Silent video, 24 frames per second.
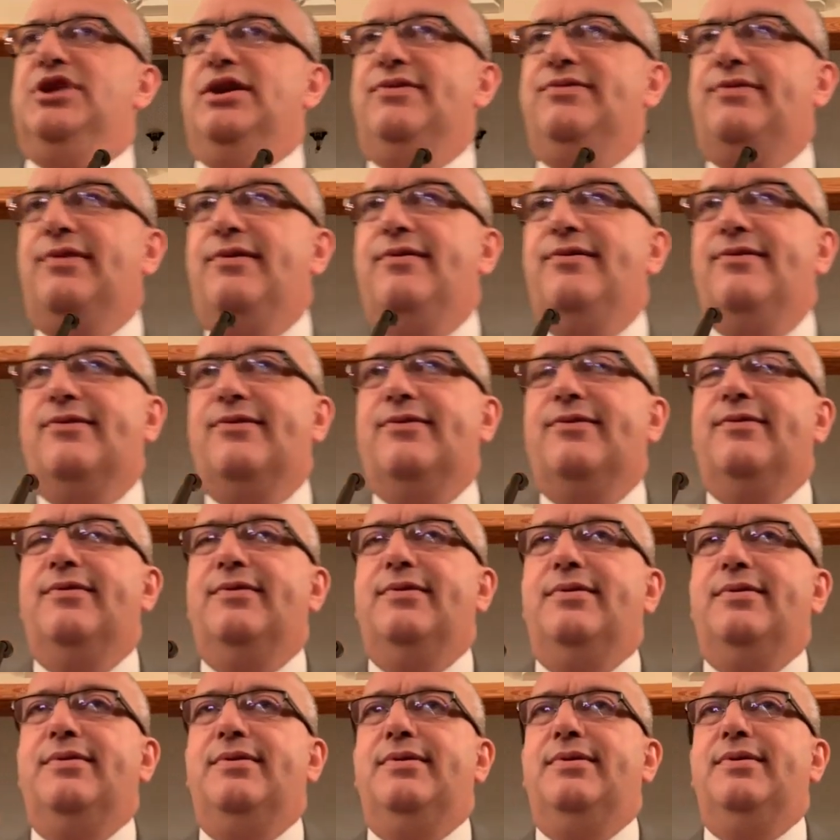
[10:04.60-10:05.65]
Jesus.
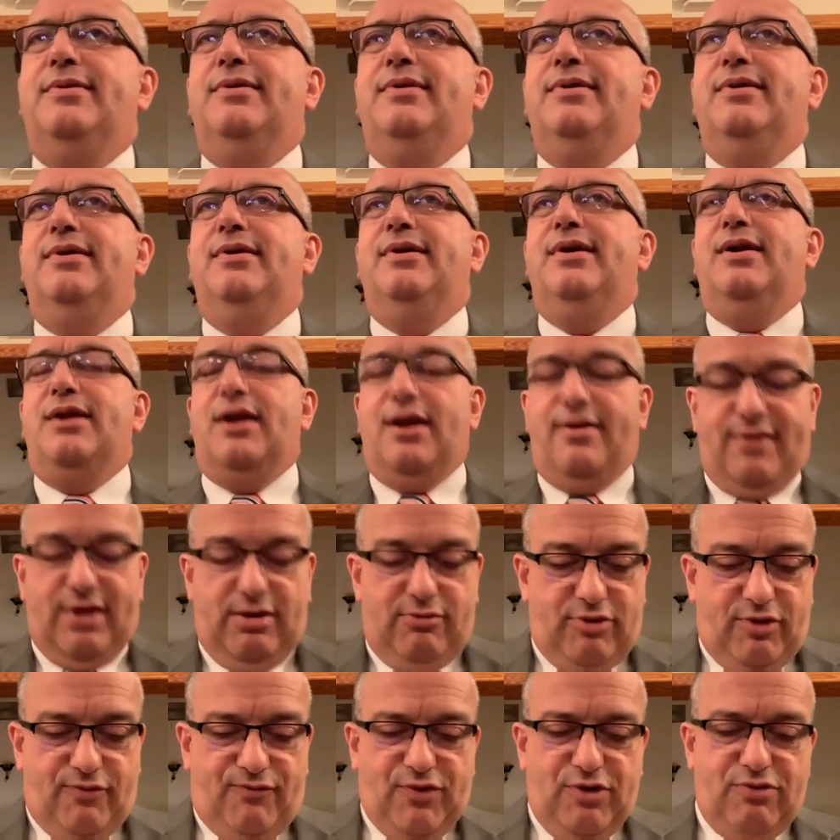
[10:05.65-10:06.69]
And I
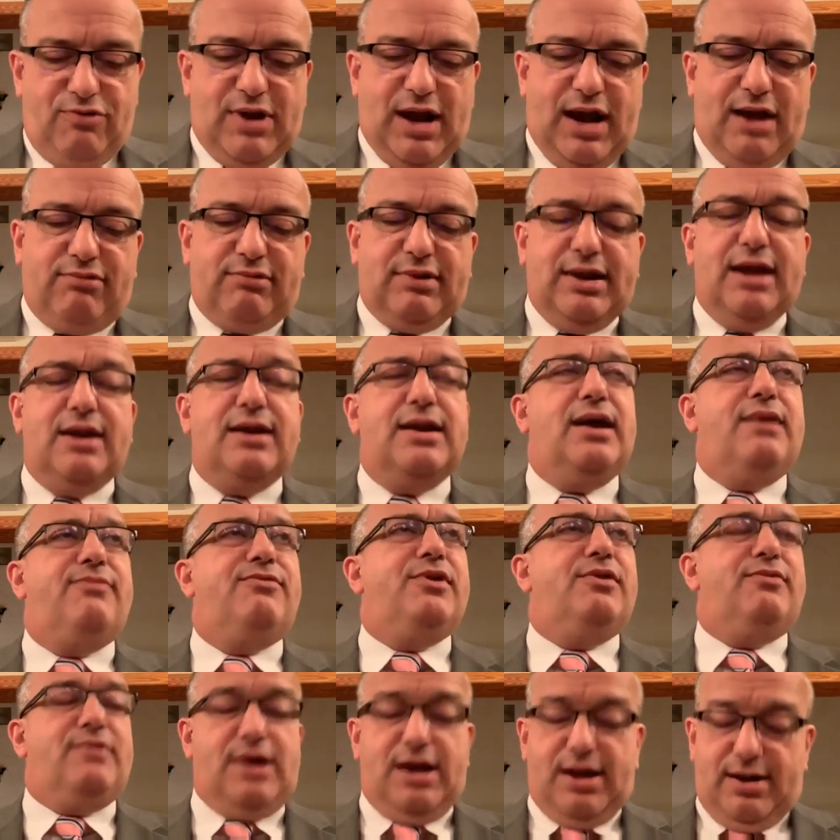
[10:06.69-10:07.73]
don't know if you caught that
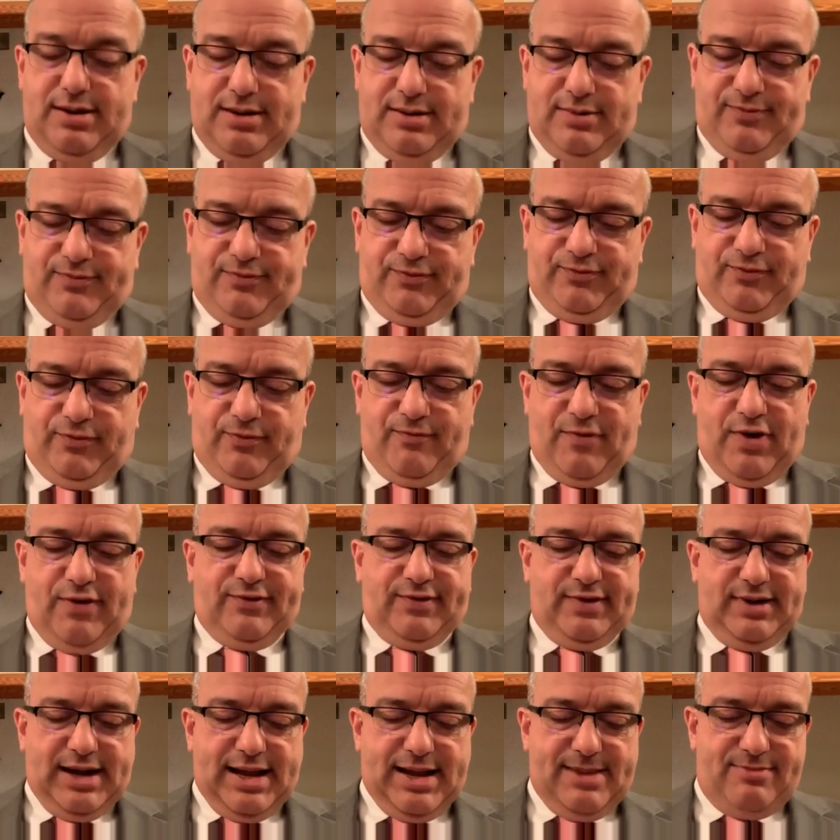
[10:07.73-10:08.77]
down through there from
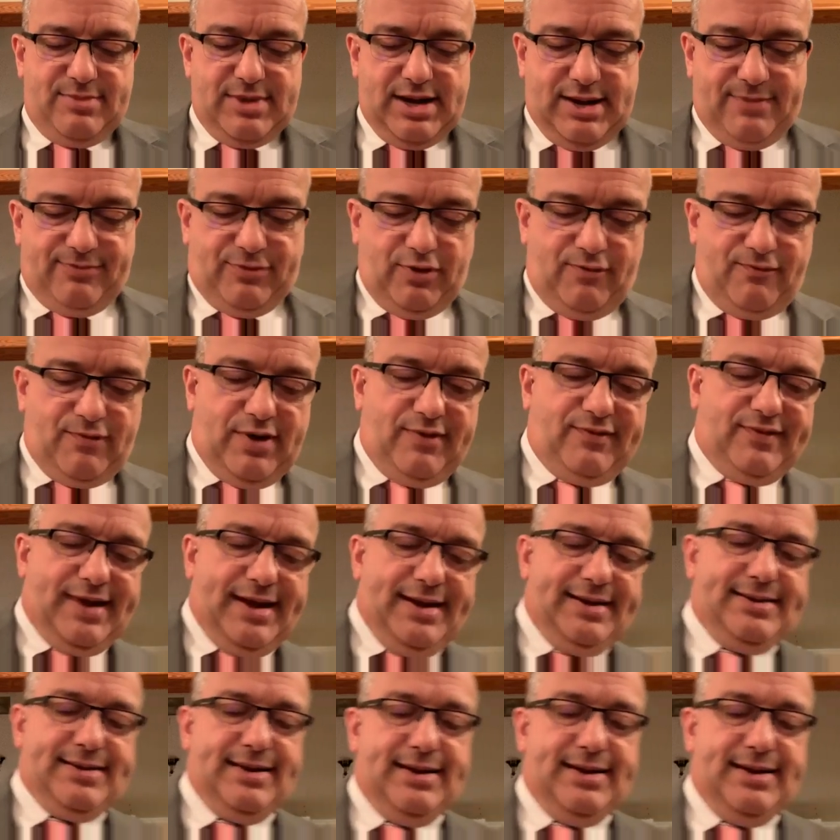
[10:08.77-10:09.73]
verse 11 down through verse